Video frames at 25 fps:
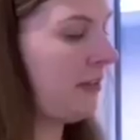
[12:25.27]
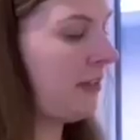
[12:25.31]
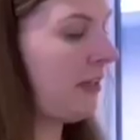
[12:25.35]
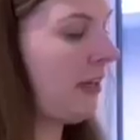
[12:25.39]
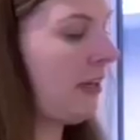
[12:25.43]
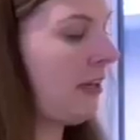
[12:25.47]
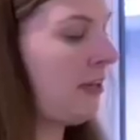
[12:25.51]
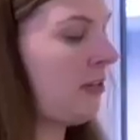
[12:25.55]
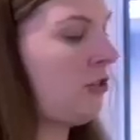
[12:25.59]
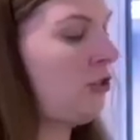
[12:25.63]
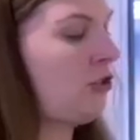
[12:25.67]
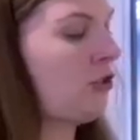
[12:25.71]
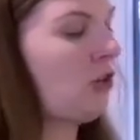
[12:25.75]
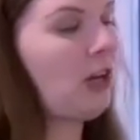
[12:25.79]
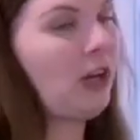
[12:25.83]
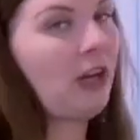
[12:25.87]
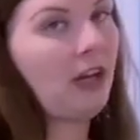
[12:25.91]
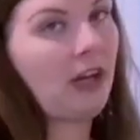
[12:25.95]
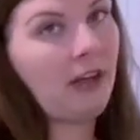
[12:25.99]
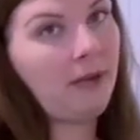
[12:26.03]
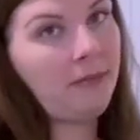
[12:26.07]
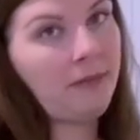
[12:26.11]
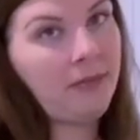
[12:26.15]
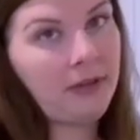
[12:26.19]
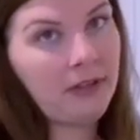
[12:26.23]
done its
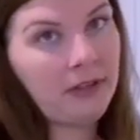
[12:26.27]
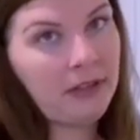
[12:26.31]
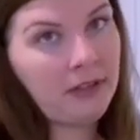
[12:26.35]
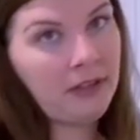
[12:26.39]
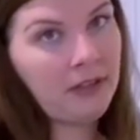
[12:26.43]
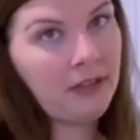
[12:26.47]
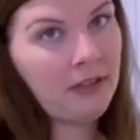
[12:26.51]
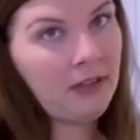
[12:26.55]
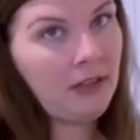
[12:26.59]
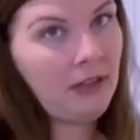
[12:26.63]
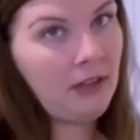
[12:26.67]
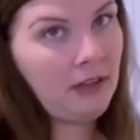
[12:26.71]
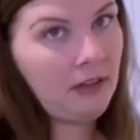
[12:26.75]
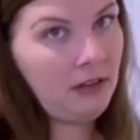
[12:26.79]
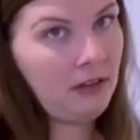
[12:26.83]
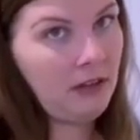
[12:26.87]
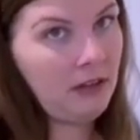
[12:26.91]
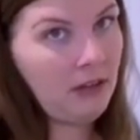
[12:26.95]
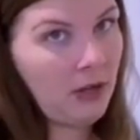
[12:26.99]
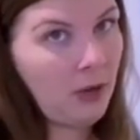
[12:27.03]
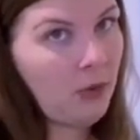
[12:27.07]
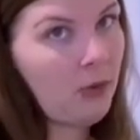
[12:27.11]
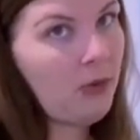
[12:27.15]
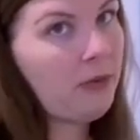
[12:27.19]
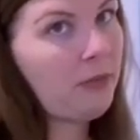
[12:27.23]
job. You
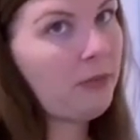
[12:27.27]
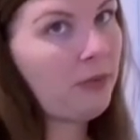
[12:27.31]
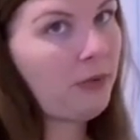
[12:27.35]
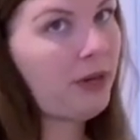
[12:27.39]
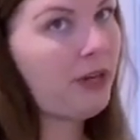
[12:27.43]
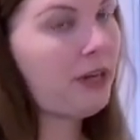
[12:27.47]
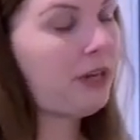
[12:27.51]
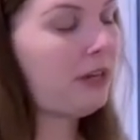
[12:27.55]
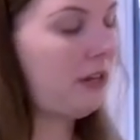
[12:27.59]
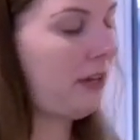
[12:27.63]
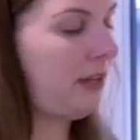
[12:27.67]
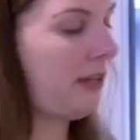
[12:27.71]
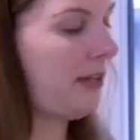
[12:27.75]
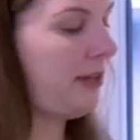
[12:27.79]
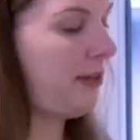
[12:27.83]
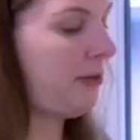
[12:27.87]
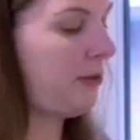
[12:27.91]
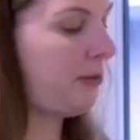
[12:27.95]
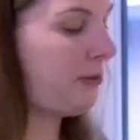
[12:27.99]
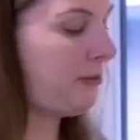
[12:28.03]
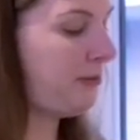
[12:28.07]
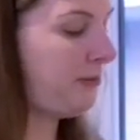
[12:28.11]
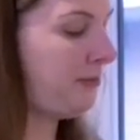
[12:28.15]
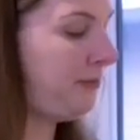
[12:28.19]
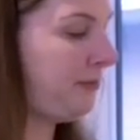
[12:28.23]
can go on break
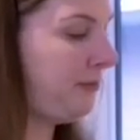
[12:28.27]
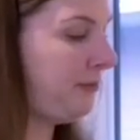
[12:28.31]
now.